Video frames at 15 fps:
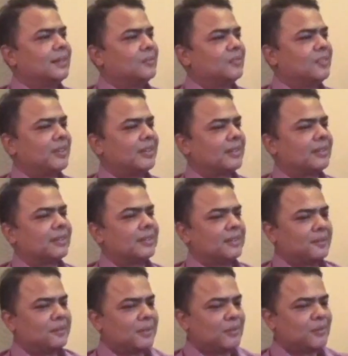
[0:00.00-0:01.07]
In fact,
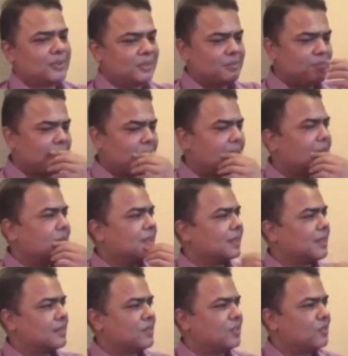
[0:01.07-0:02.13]
I was speaking with a
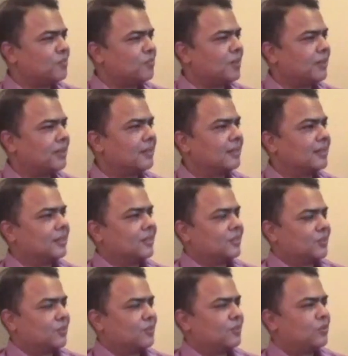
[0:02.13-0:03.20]
cousin of mine
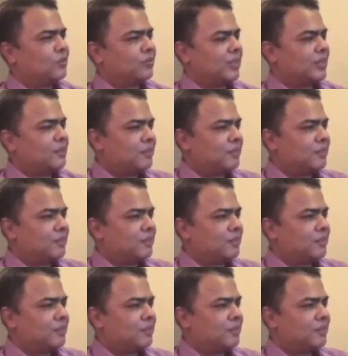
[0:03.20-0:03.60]
who very